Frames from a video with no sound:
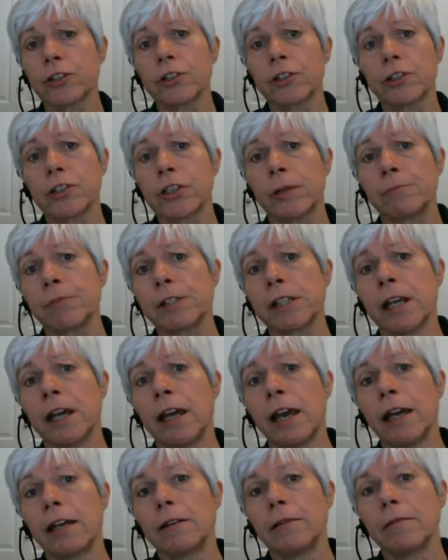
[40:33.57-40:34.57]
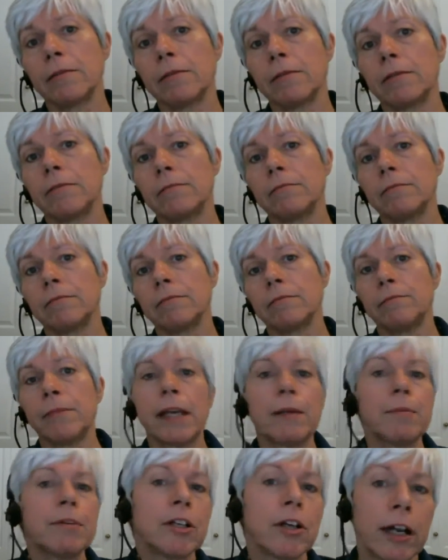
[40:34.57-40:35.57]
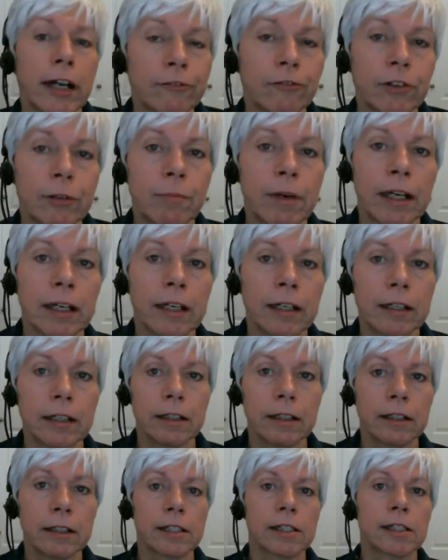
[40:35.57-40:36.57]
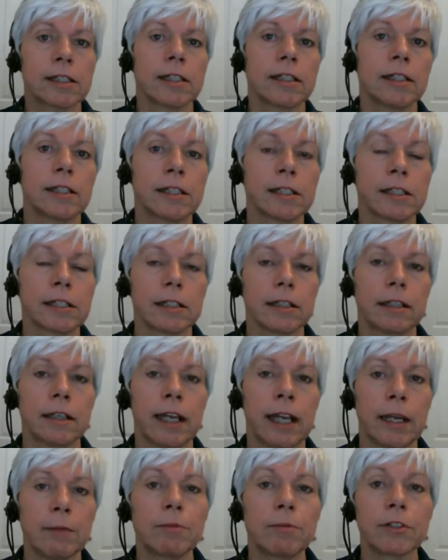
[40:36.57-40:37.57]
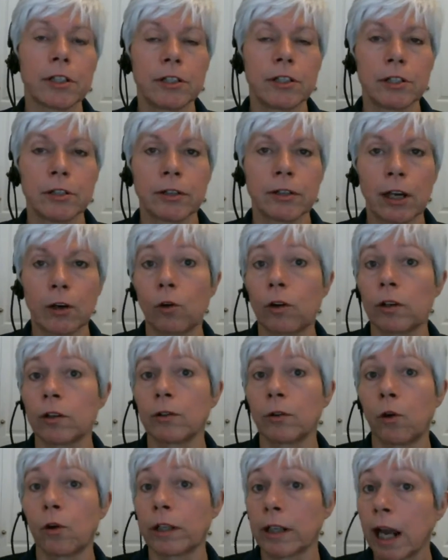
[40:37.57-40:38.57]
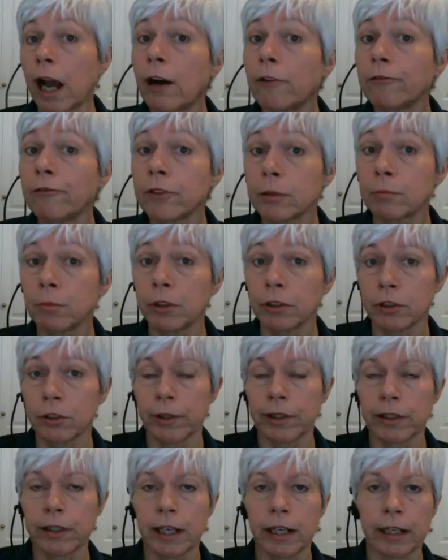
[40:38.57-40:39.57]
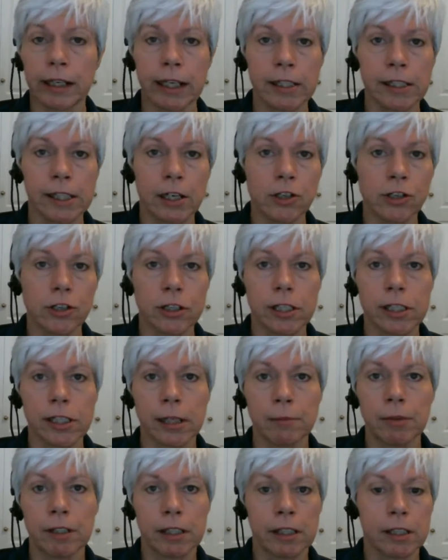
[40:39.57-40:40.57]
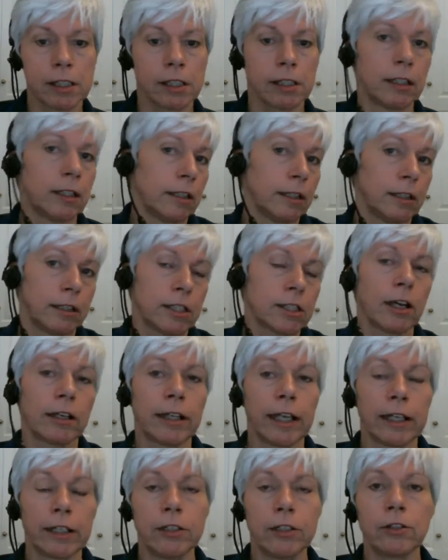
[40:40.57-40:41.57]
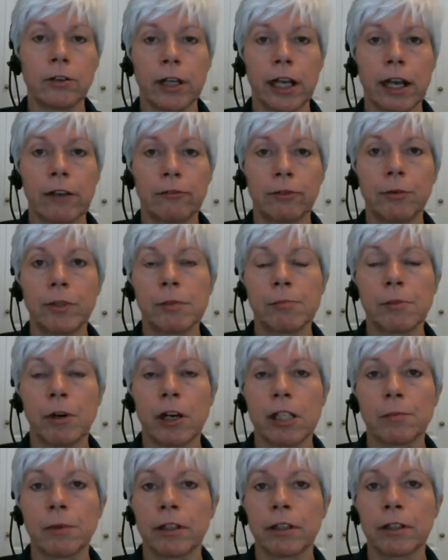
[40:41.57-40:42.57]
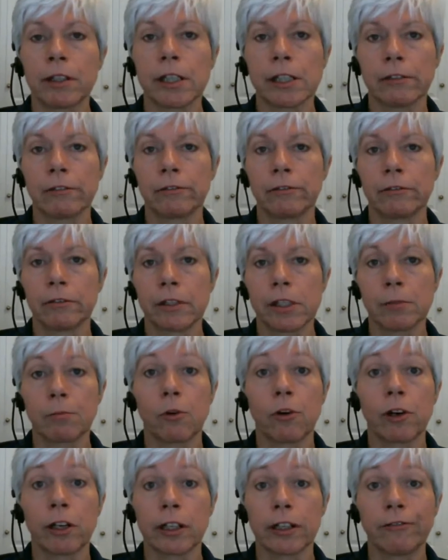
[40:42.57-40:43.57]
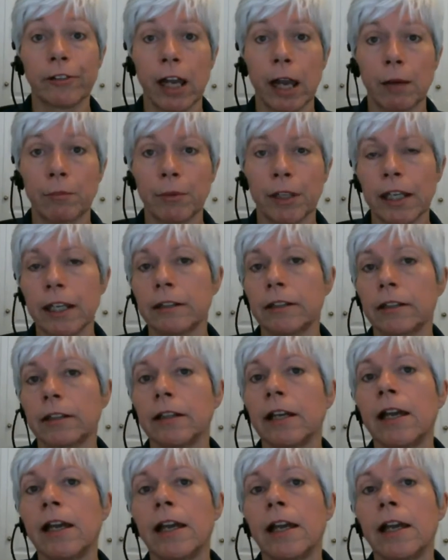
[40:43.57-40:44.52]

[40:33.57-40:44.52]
ships. Maybe not everybody is able to do that or comfortable doing that, I guess I should say, because it's not like you don't have the responsibilities of supporting a family either.